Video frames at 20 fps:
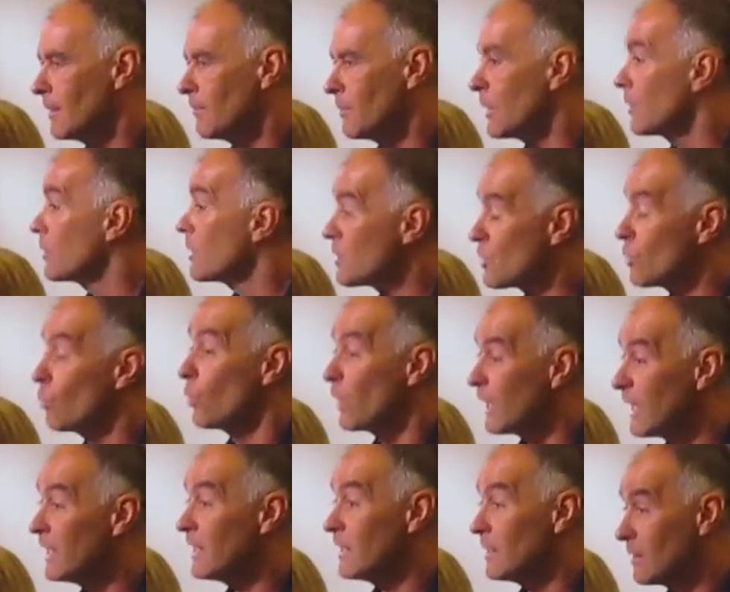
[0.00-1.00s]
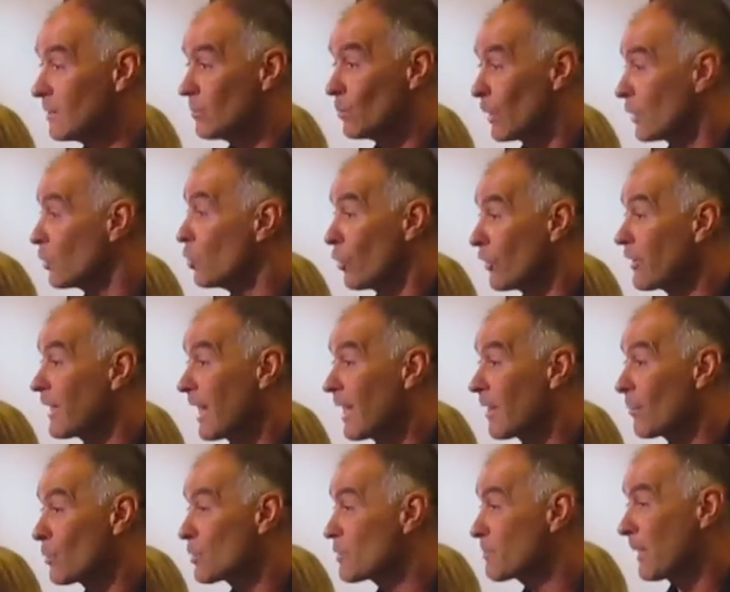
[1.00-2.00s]
But the reason we were not
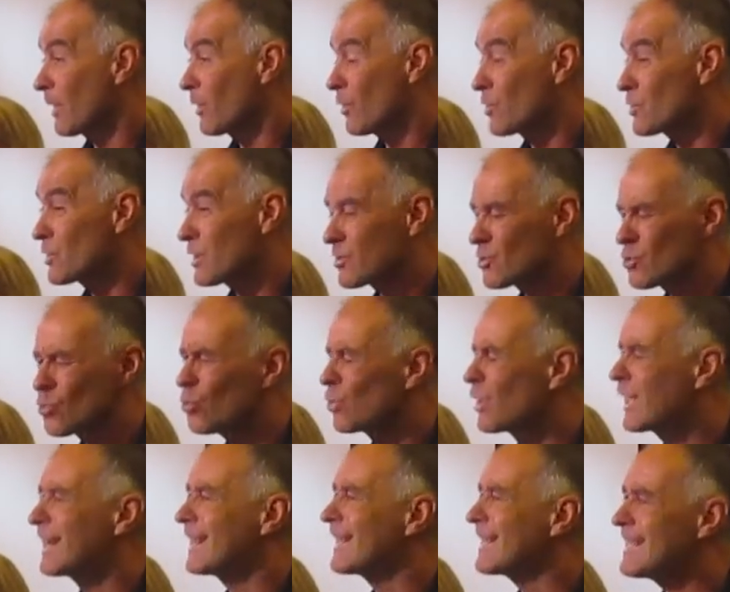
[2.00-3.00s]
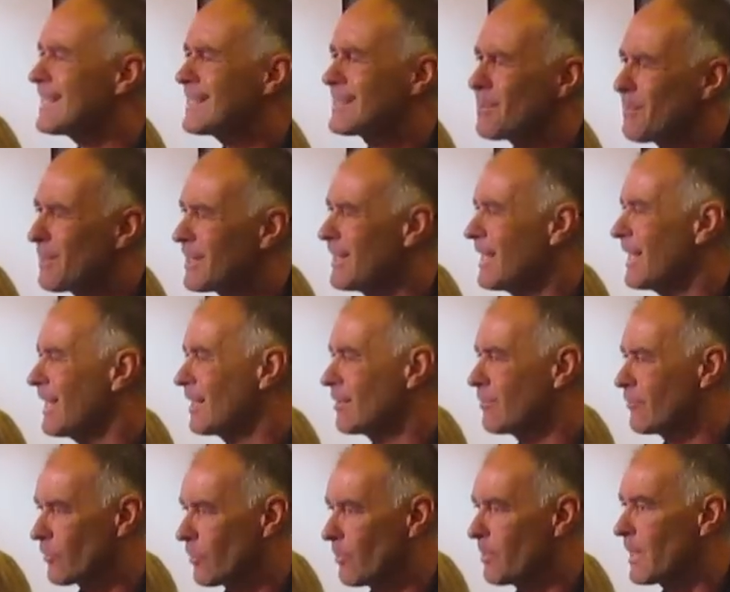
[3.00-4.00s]
there was because there's no glee to be
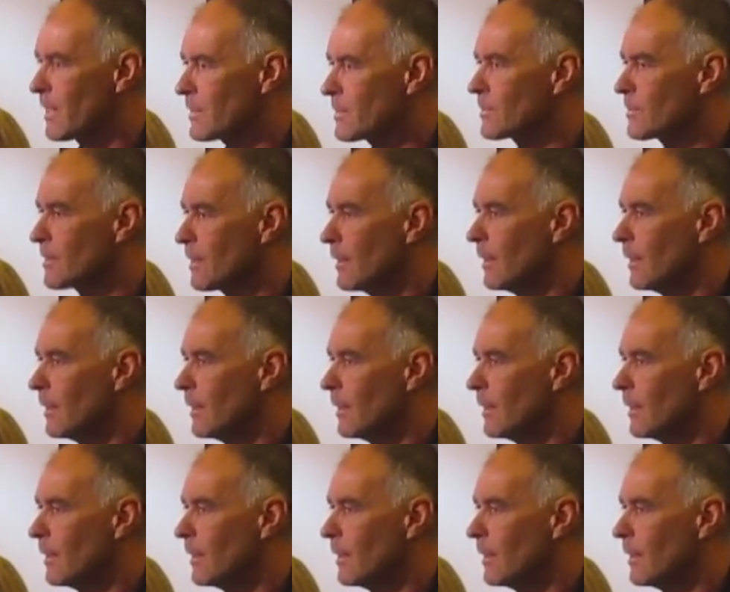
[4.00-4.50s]
taken from this.